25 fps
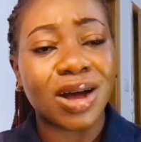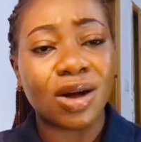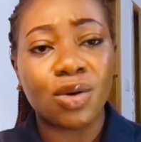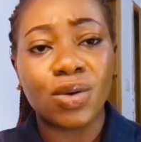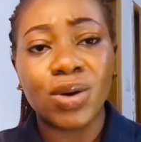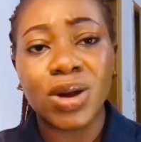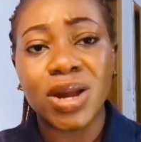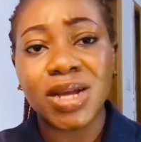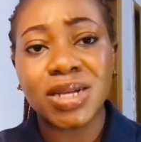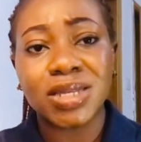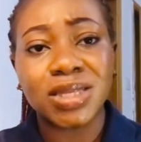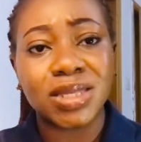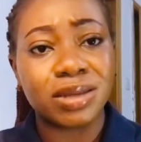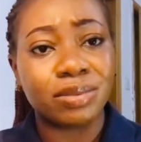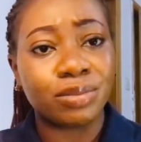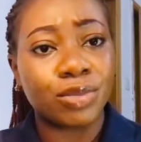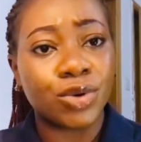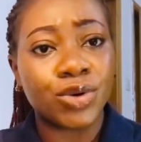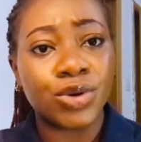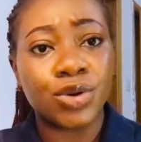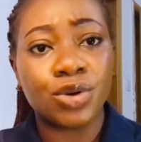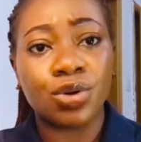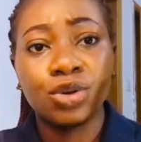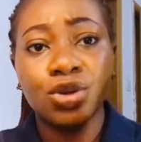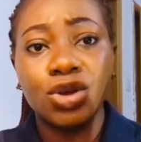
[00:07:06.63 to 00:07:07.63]
collects the
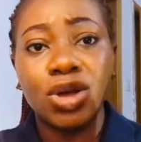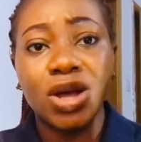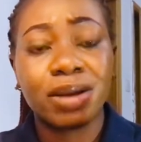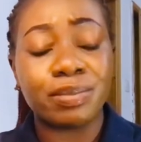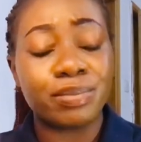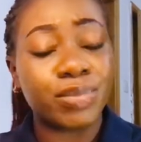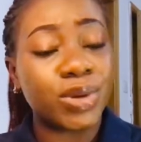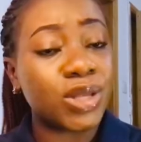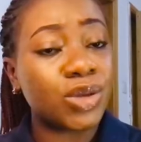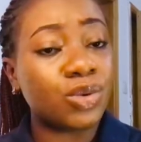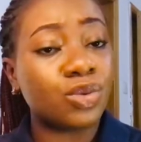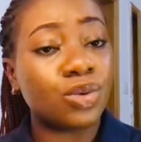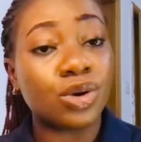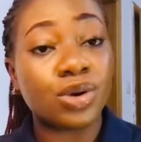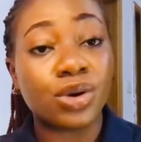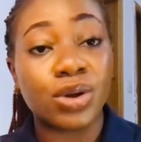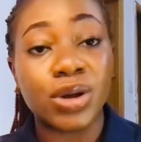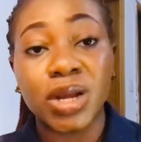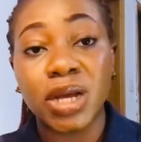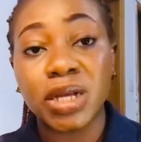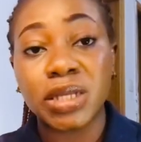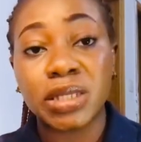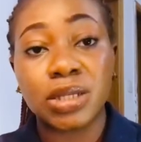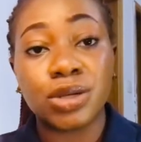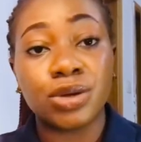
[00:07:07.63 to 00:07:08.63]
money, or you can be the one
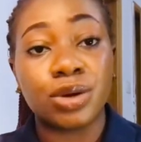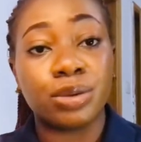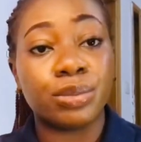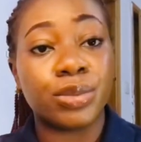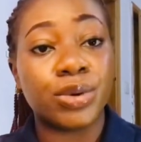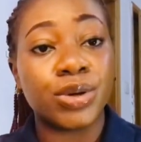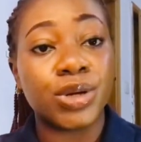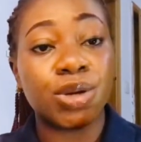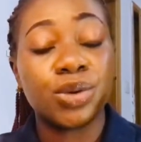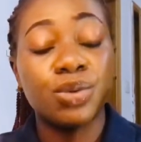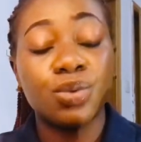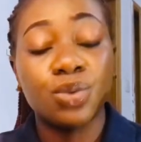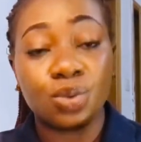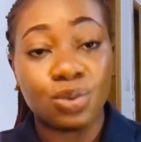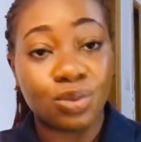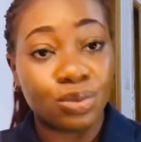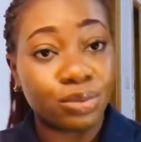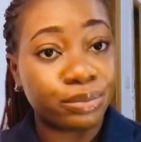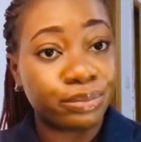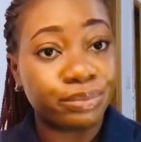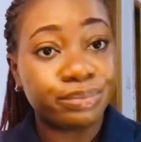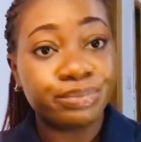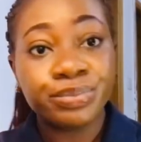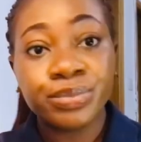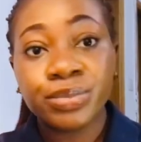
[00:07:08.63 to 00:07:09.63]
collecting your money.
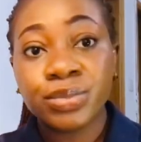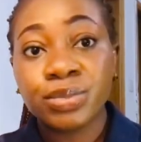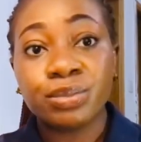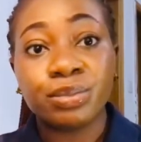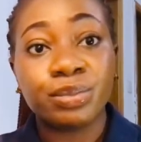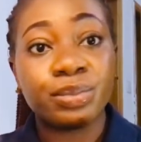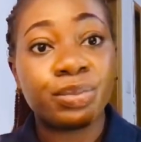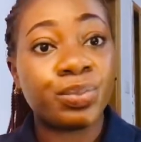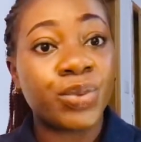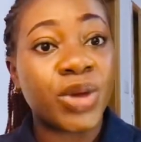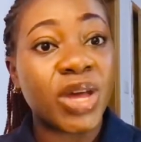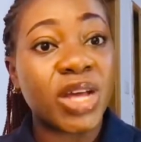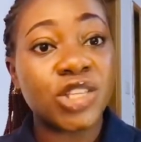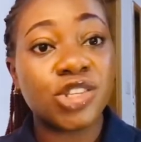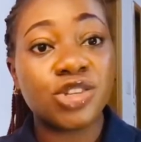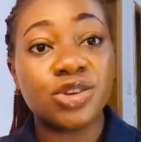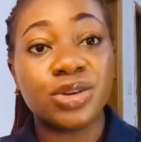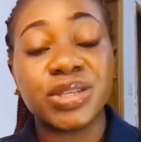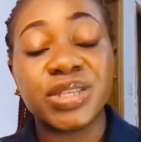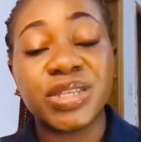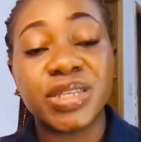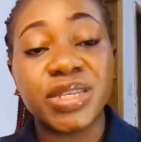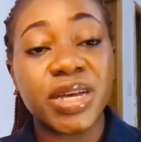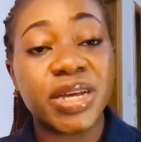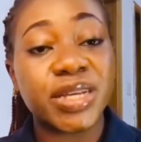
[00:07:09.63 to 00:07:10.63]
Get your
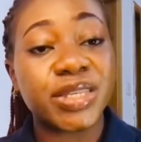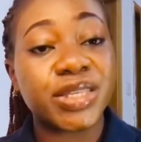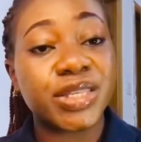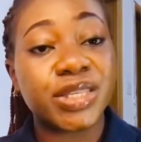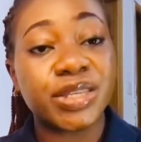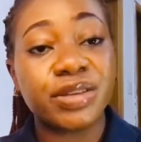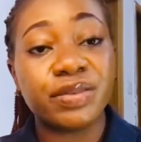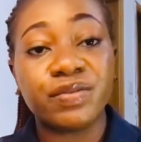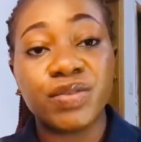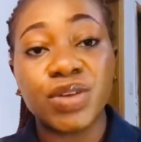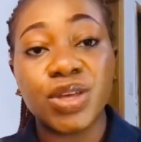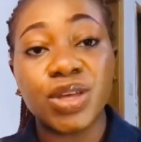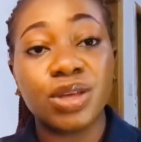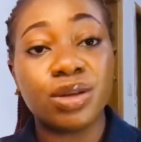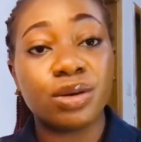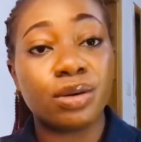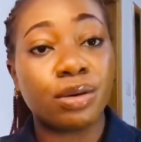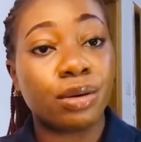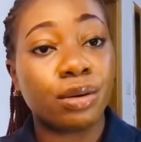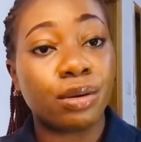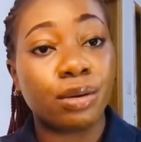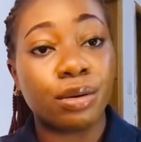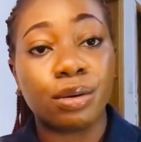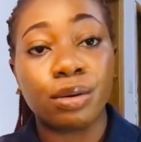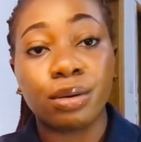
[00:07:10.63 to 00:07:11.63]
DSTV,
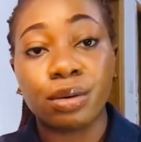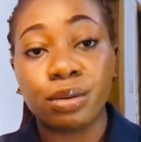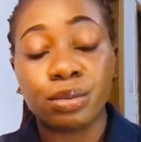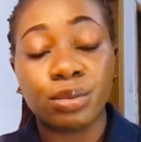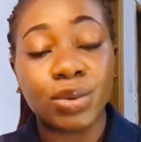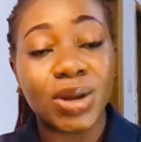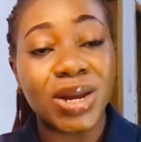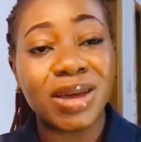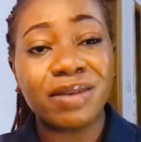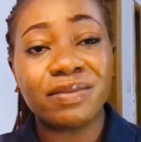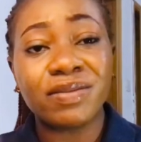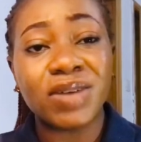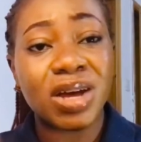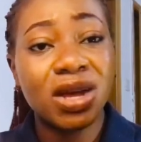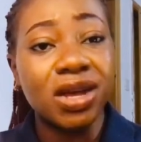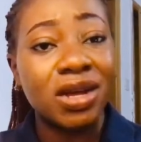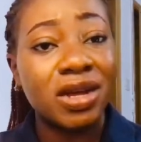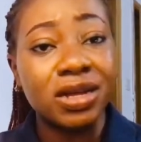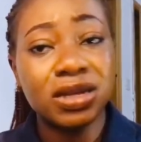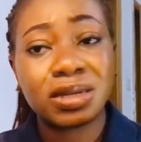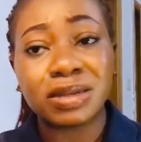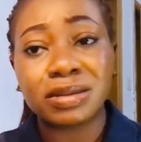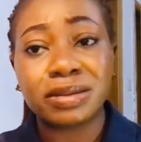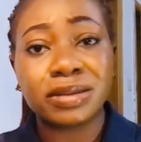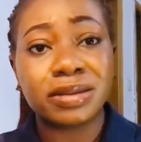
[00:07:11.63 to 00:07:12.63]
your
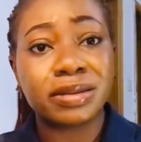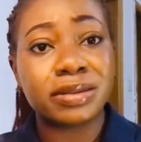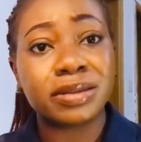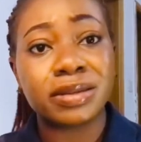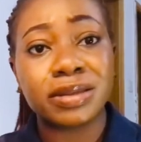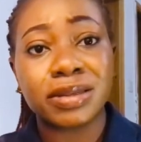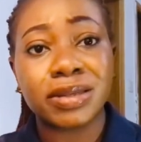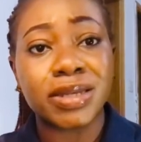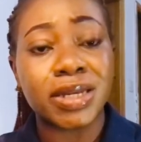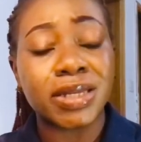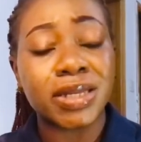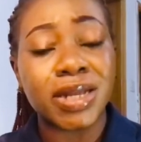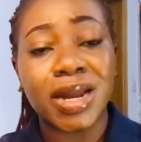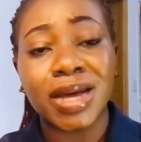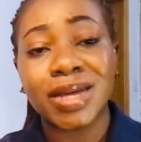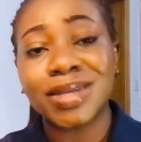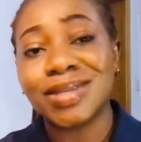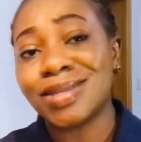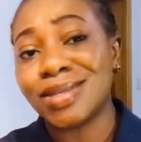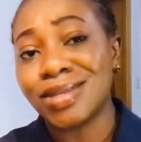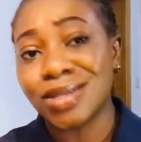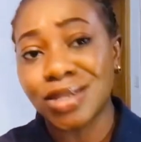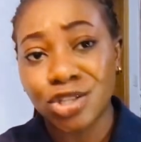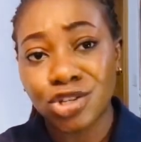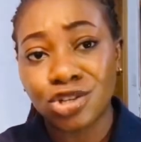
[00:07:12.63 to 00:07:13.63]
whatever satellite
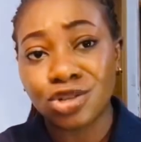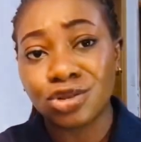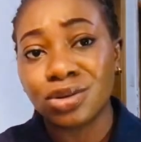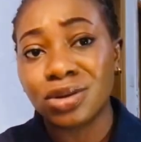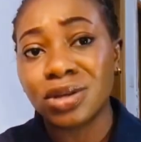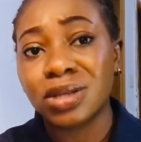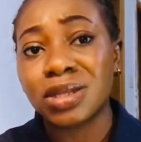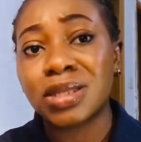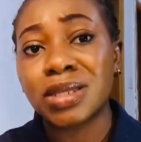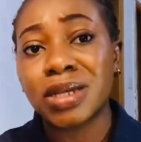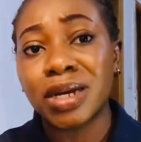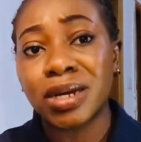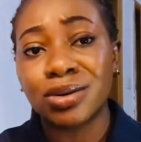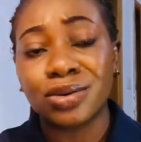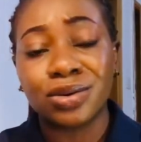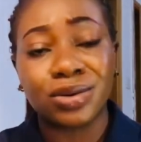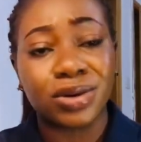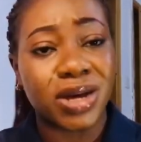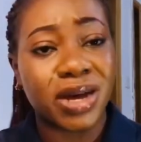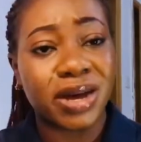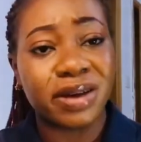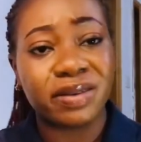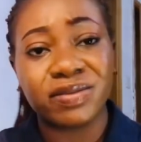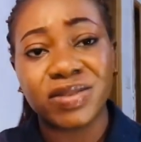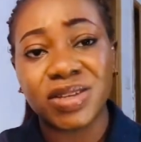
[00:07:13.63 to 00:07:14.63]
dish you intend on
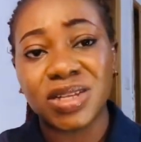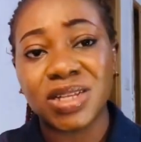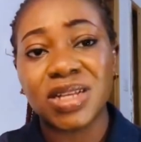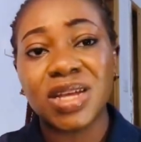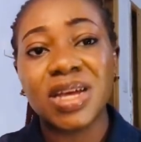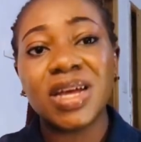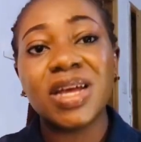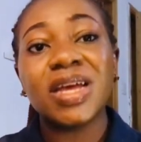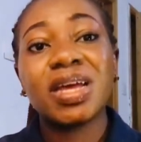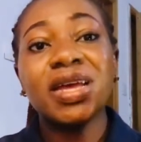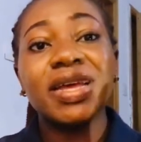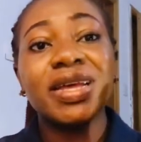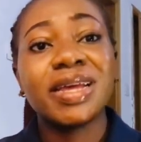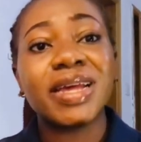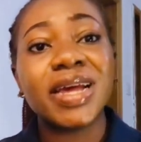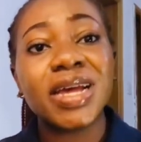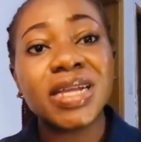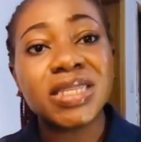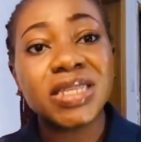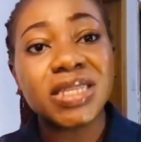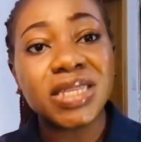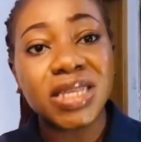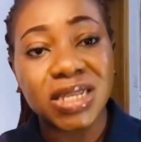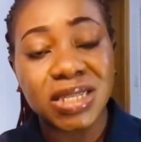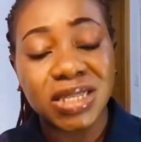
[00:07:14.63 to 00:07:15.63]
having,
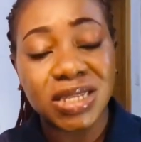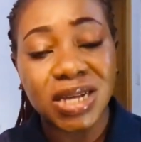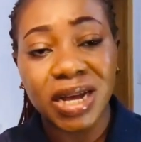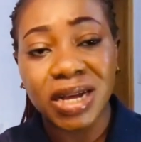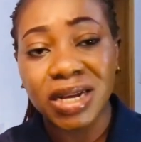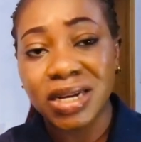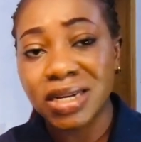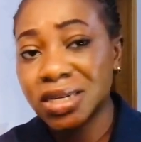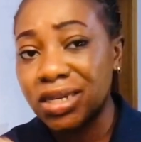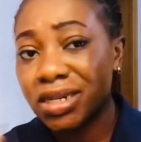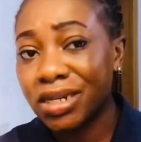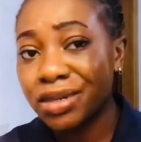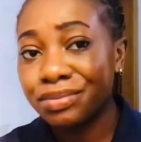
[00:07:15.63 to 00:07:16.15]
get it and